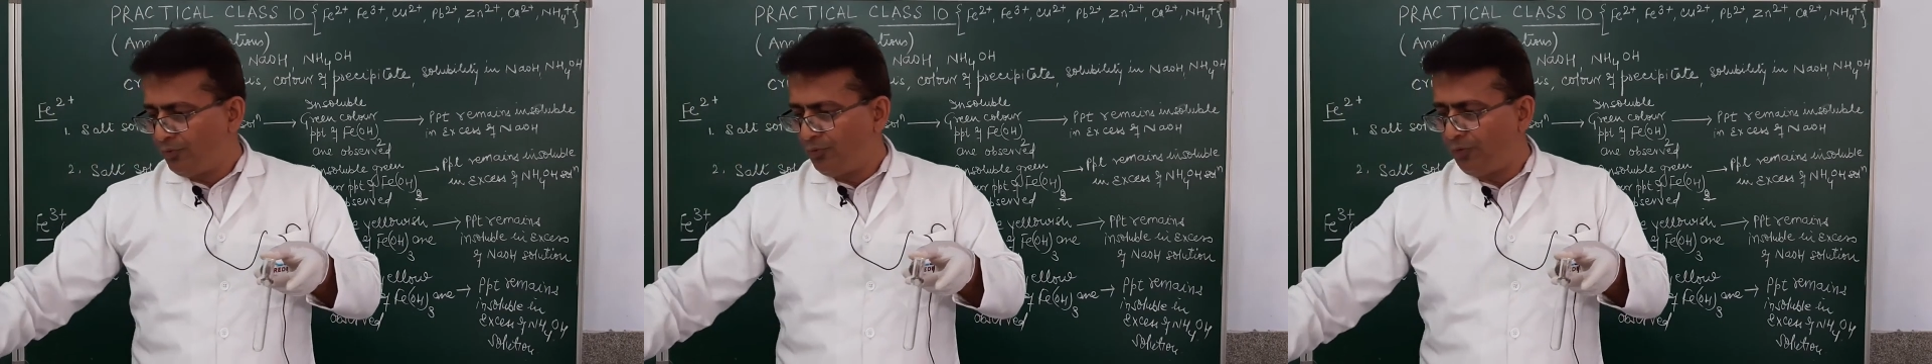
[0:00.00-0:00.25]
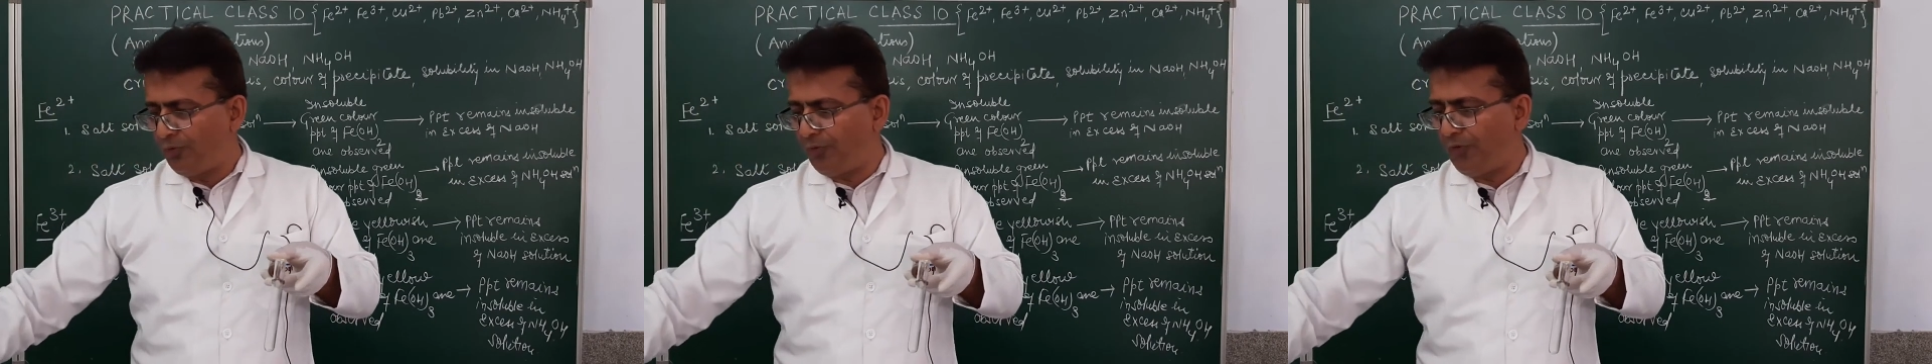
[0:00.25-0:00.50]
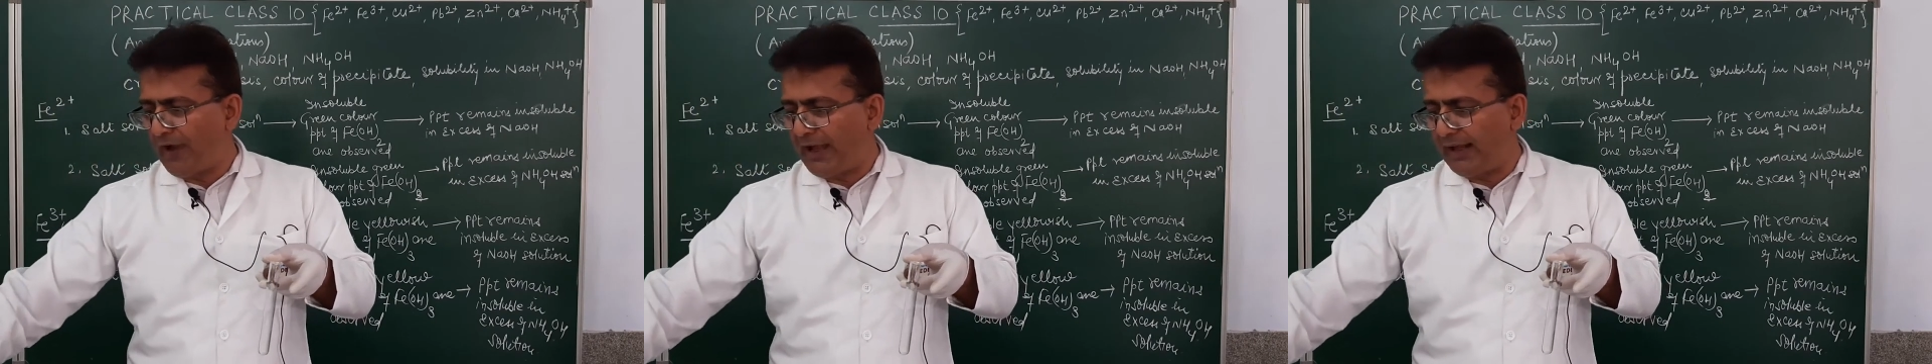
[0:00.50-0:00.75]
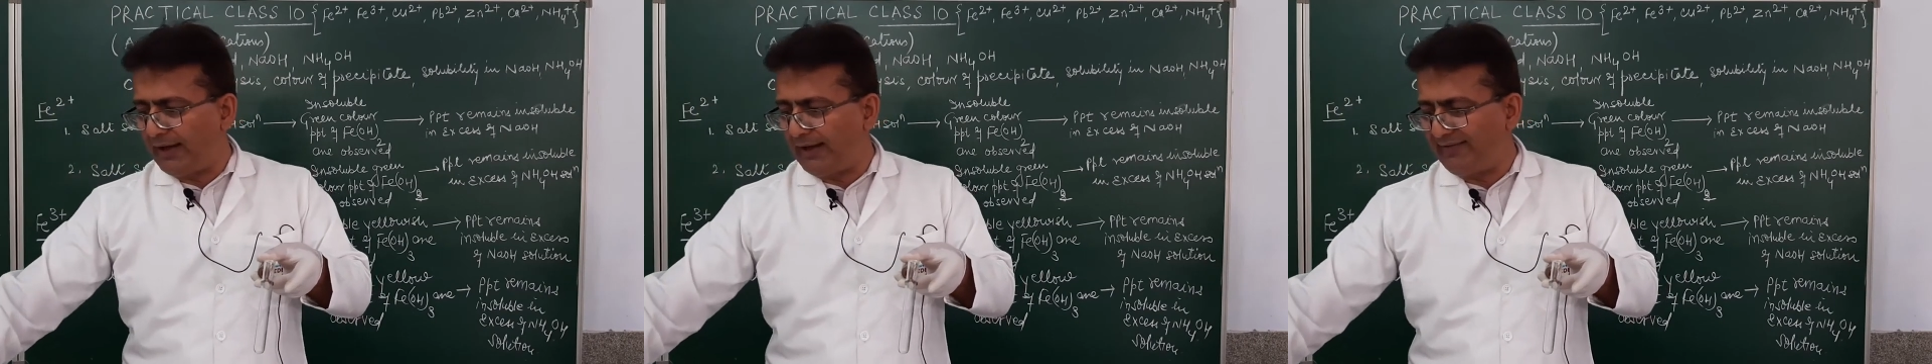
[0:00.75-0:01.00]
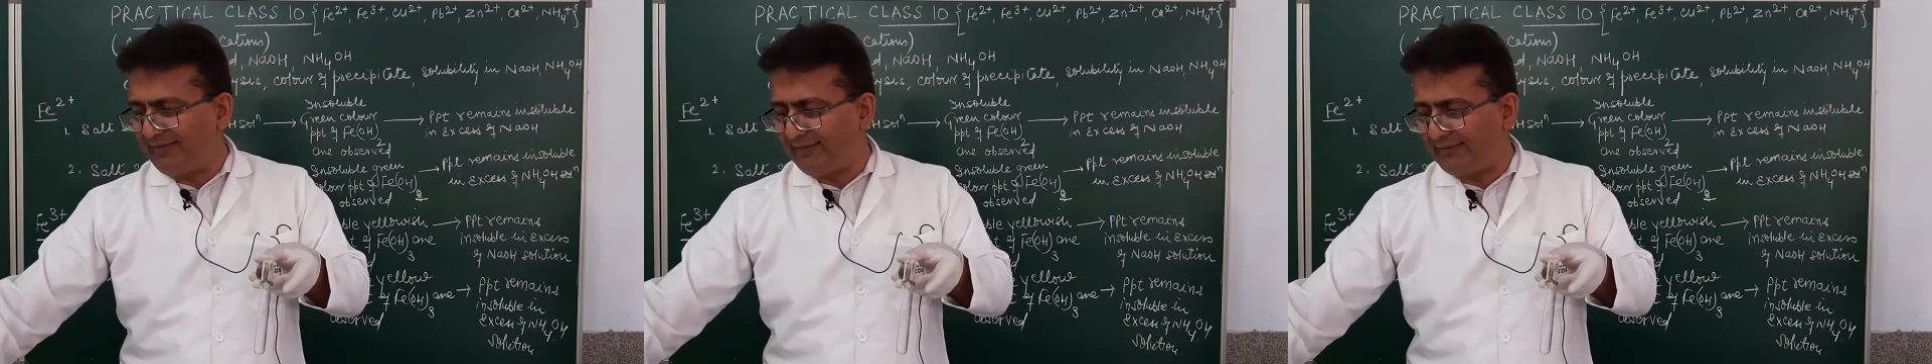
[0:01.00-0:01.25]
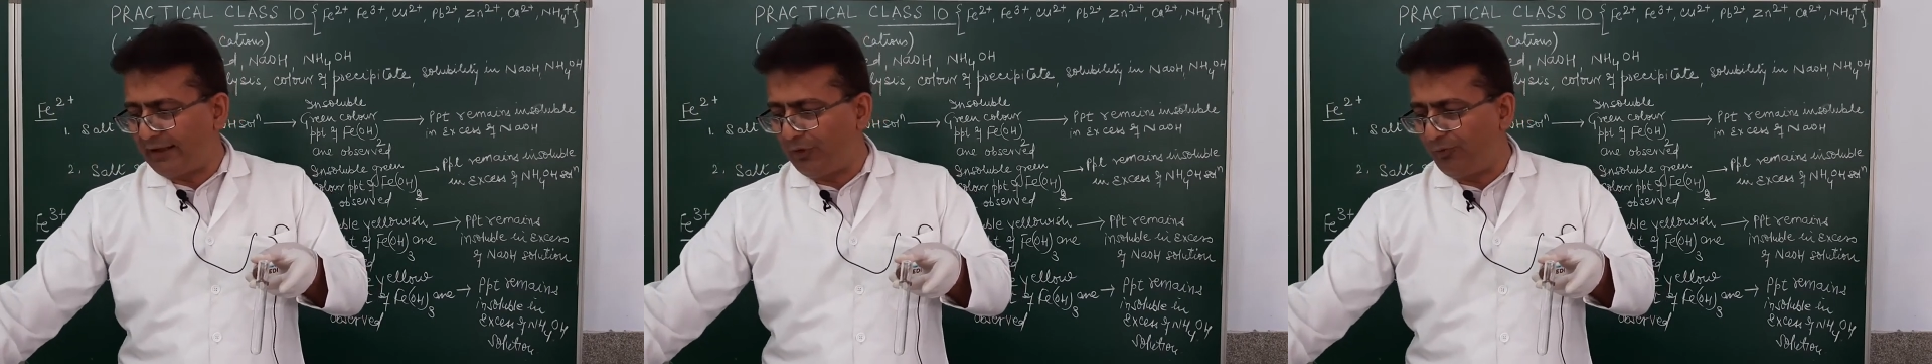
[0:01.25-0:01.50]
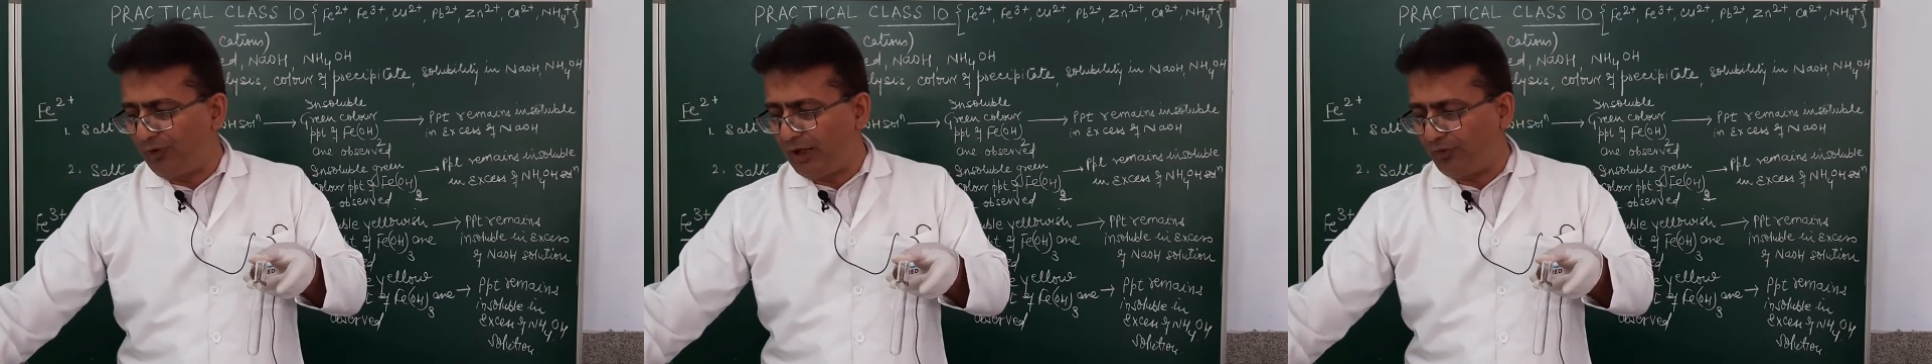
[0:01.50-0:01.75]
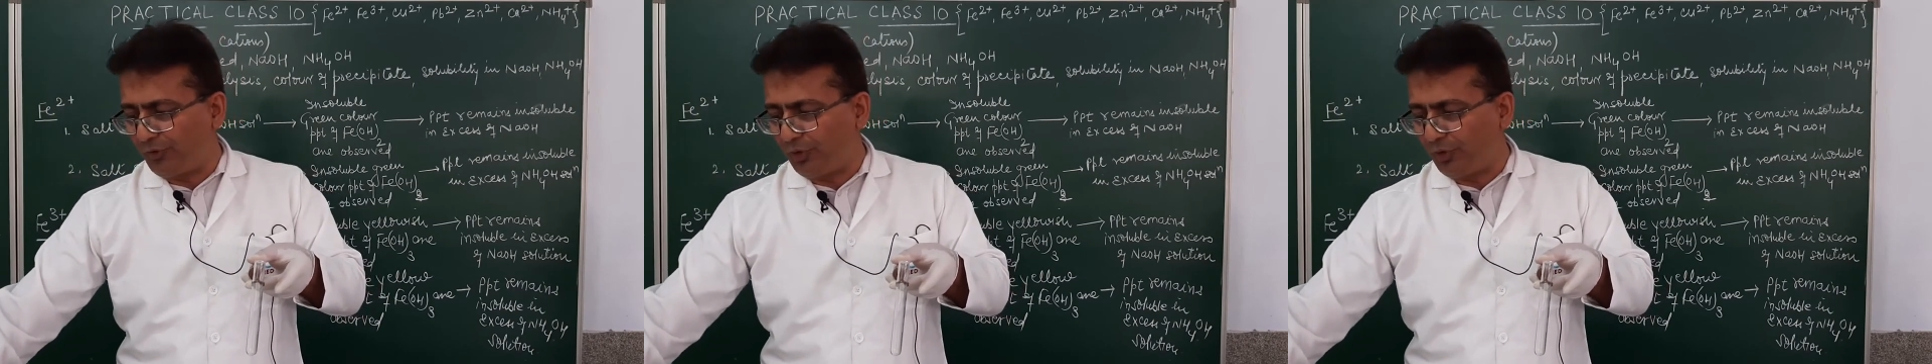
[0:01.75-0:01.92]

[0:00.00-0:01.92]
ferrous sulfate